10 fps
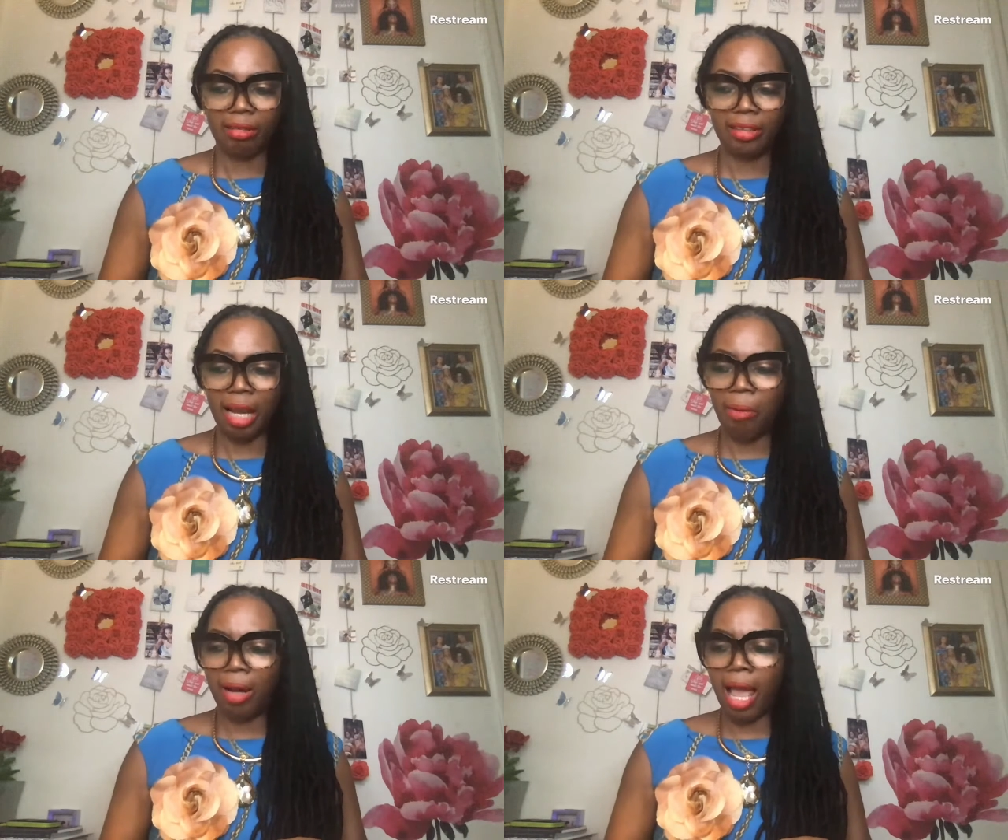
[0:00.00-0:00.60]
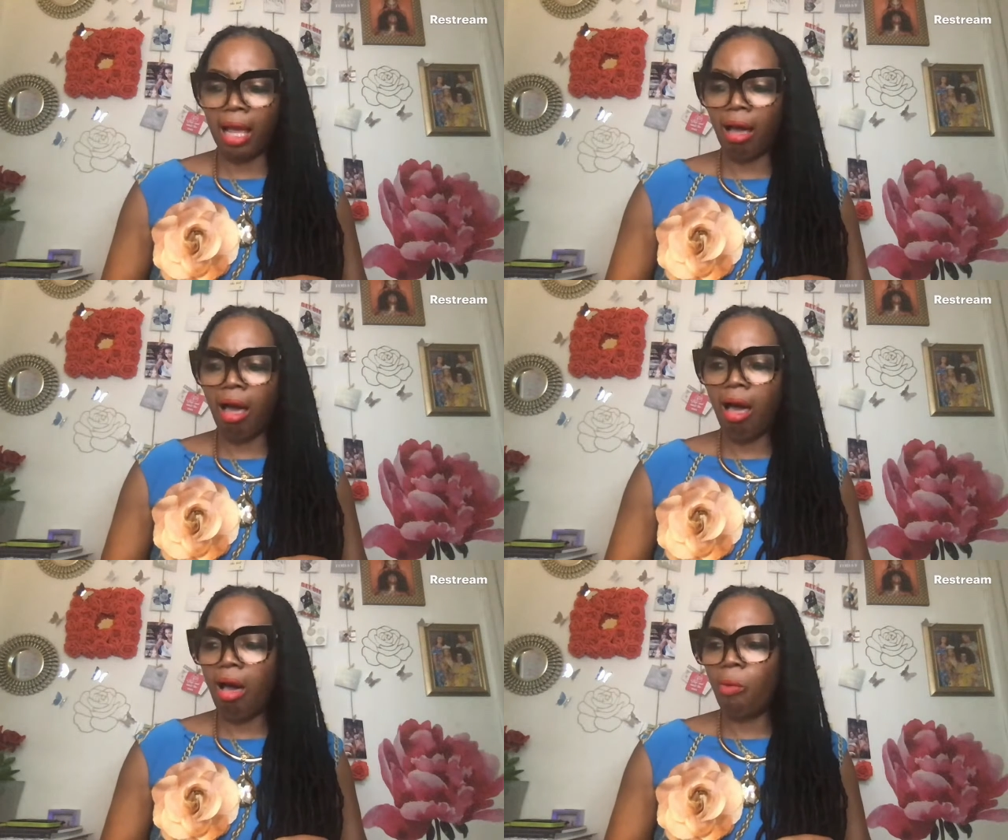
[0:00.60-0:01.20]
they were like,
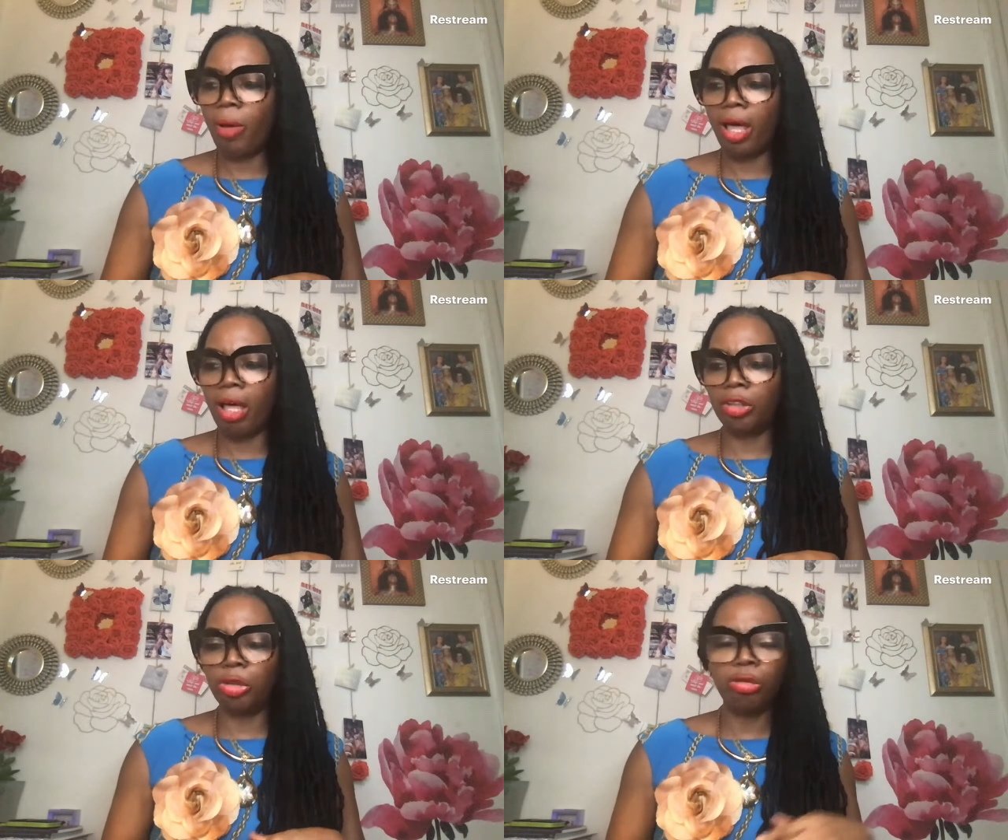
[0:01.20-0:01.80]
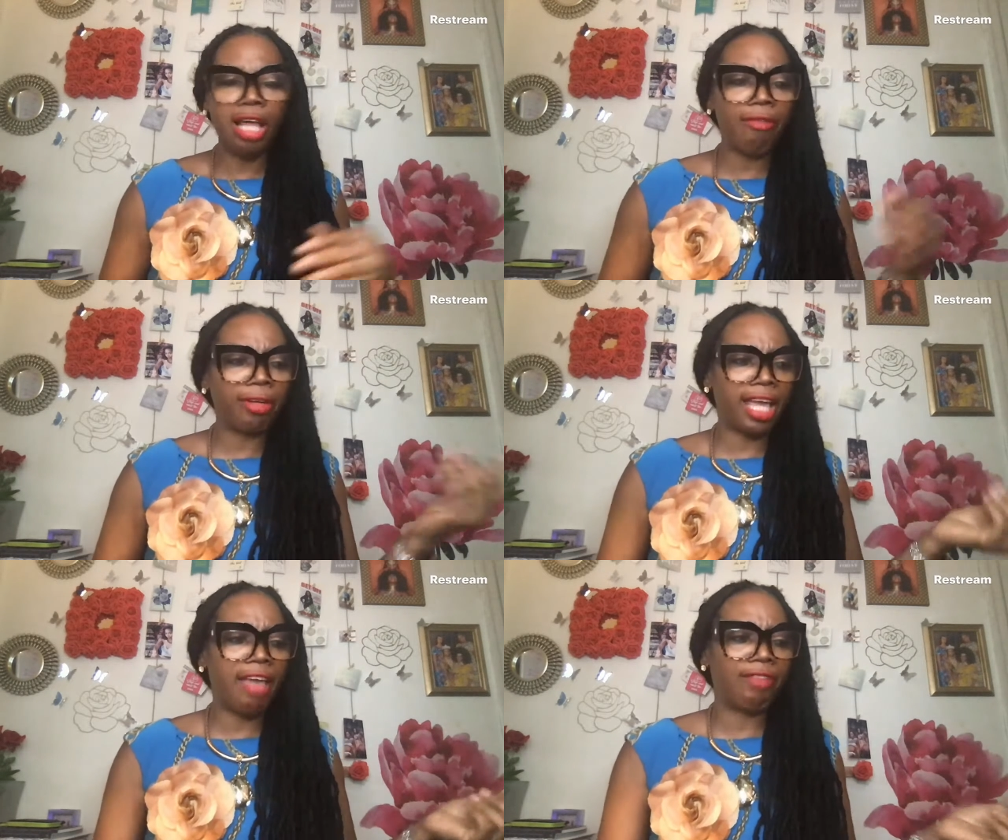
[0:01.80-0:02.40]
oh, well, you never
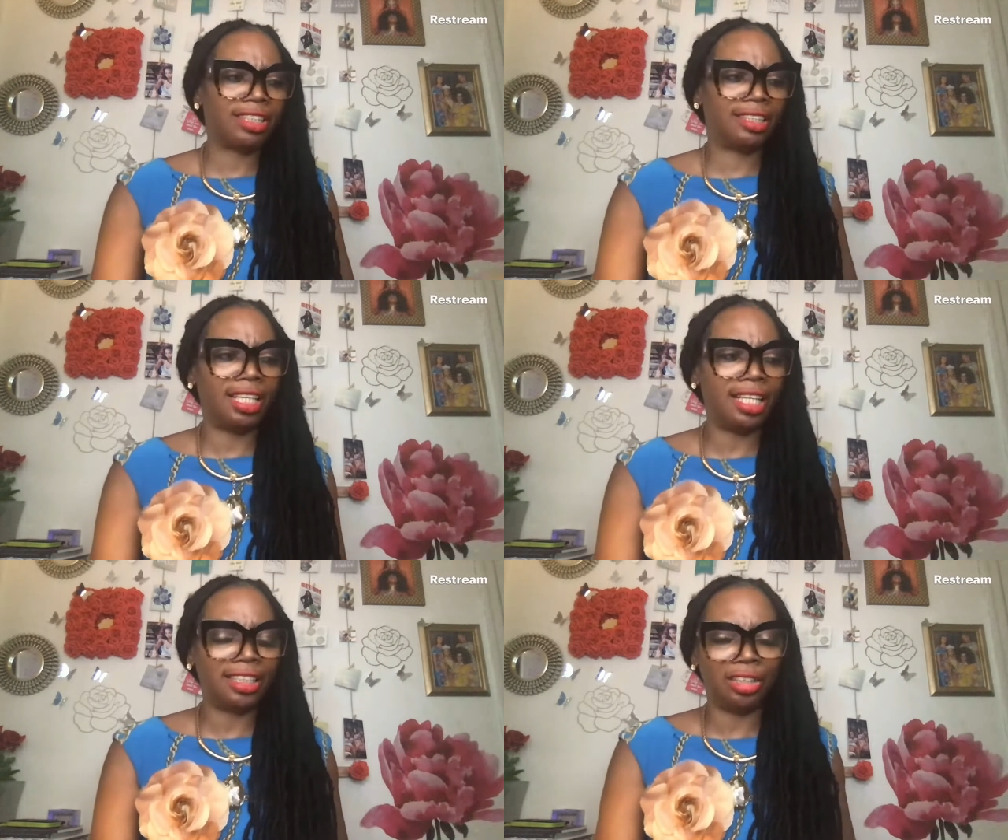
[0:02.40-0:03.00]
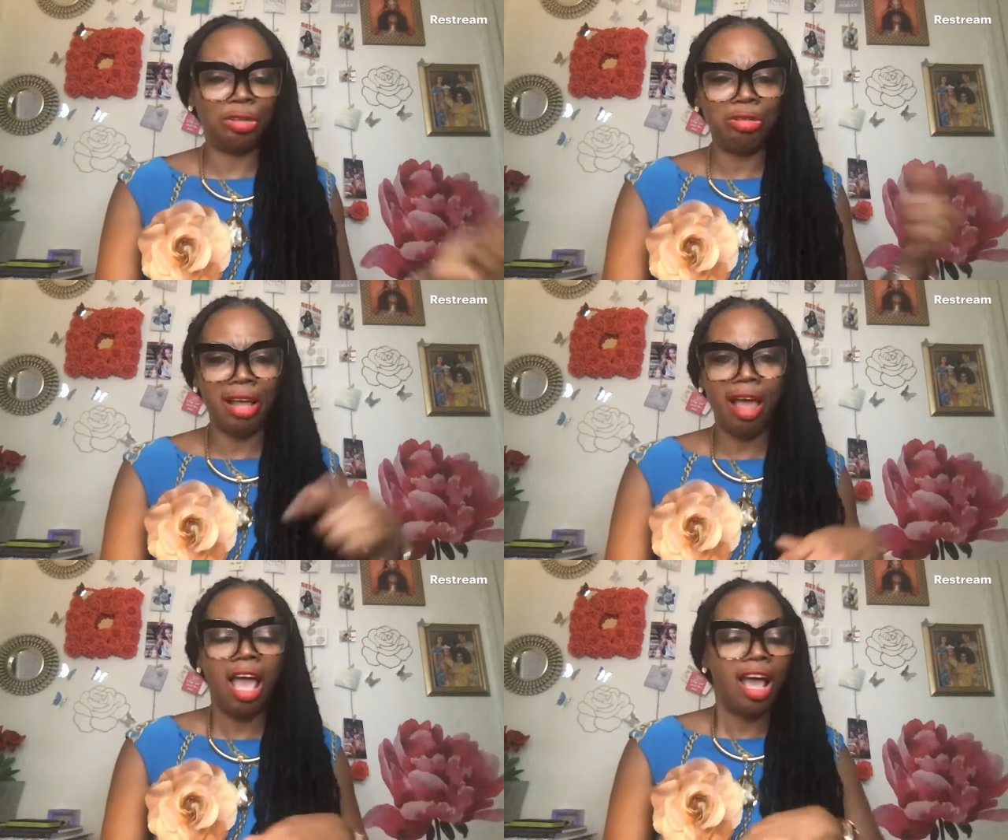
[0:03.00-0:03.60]
gave us this and you
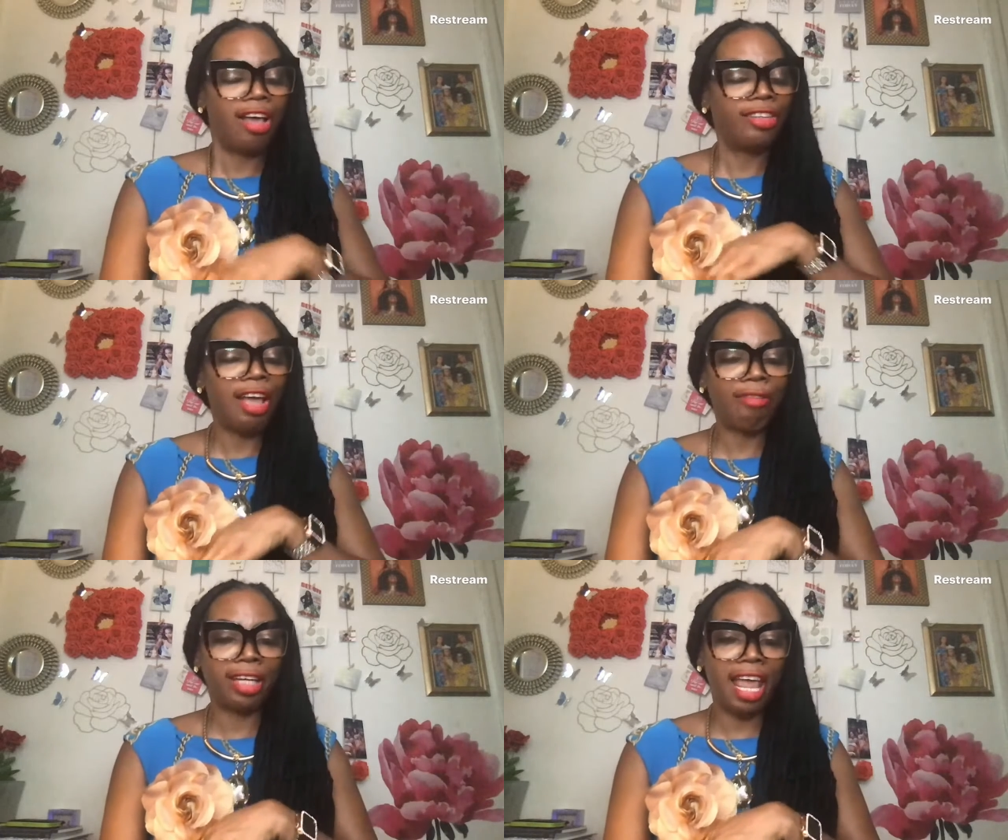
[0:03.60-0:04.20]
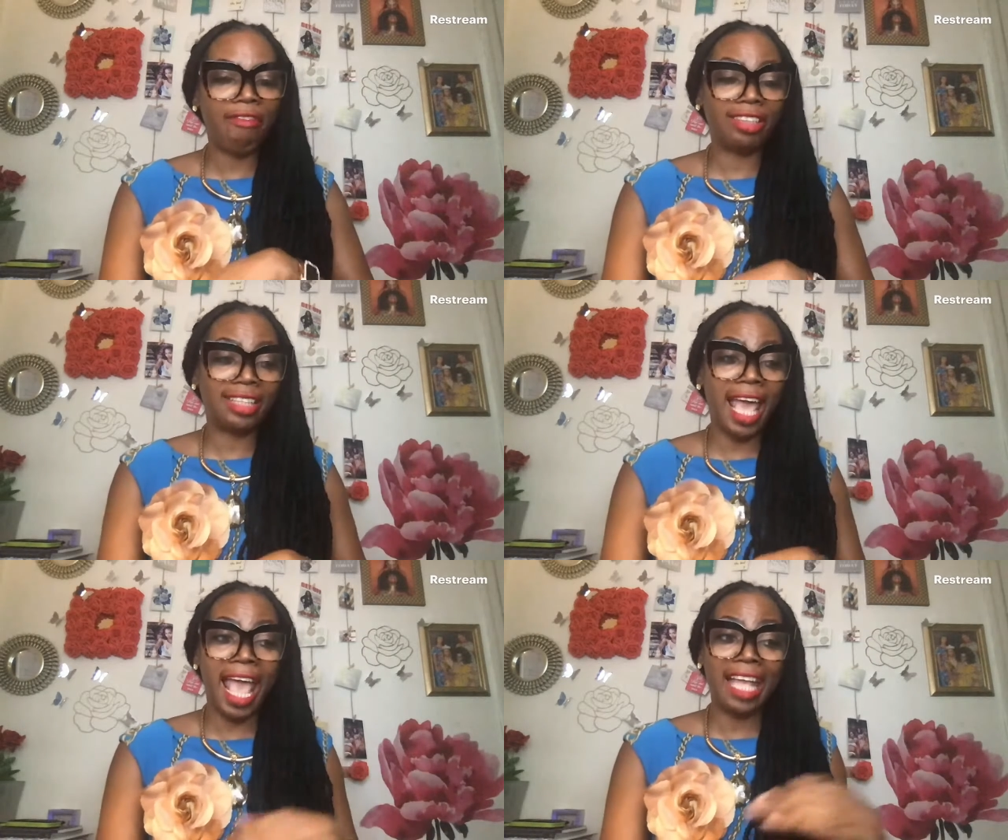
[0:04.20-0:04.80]
never gave us that.